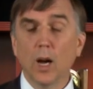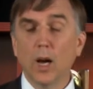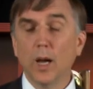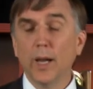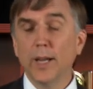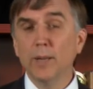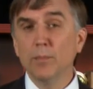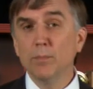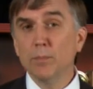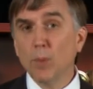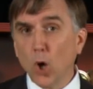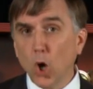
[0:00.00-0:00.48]

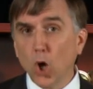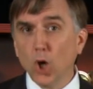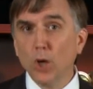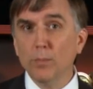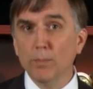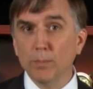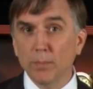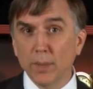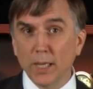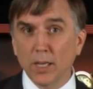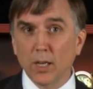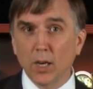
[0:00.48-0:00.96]
in
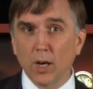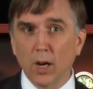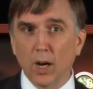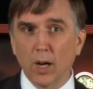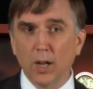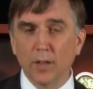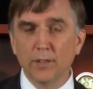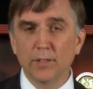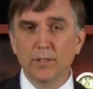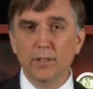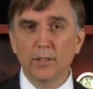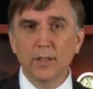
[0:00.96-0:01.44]
part
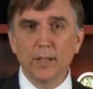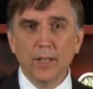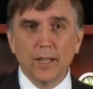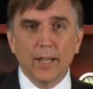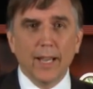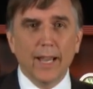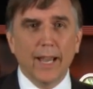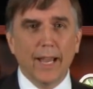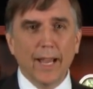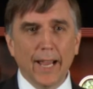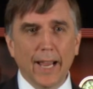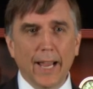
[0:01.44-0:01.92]
because
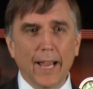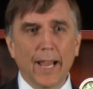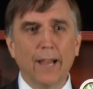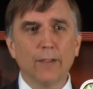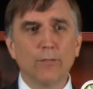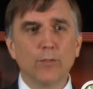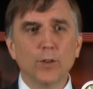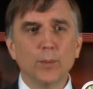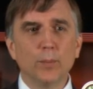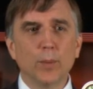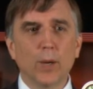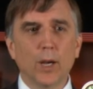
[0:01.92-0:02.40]

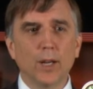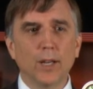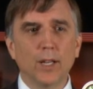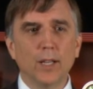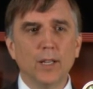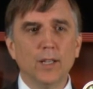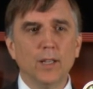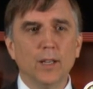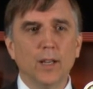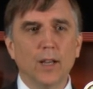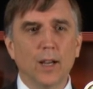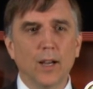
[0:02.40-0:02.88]

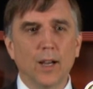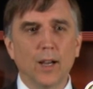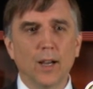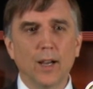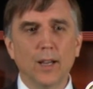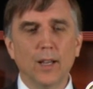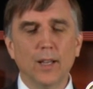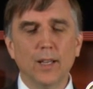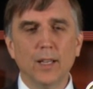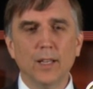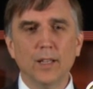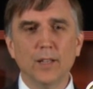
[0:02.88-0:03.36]
everybody
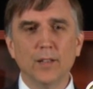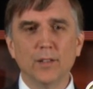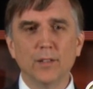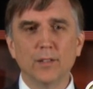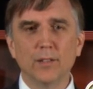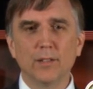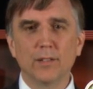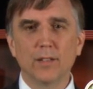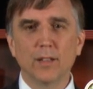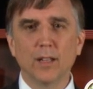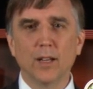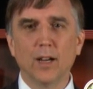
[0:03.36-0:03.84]

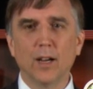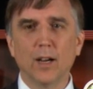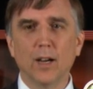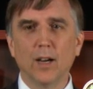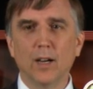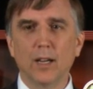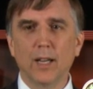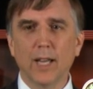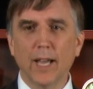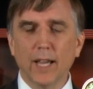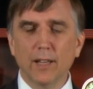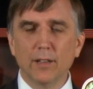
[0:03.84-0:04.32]
is
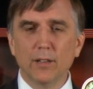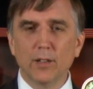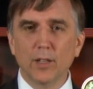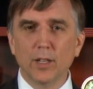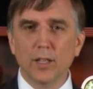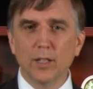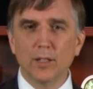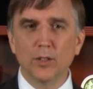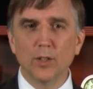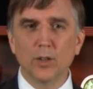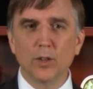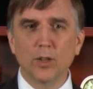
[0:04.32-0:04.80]

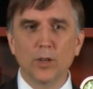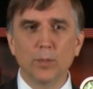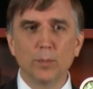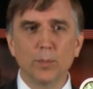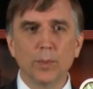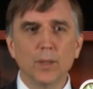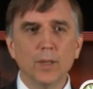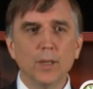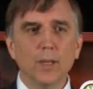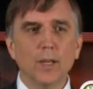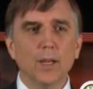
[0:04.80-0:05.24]
Catholic in Europe.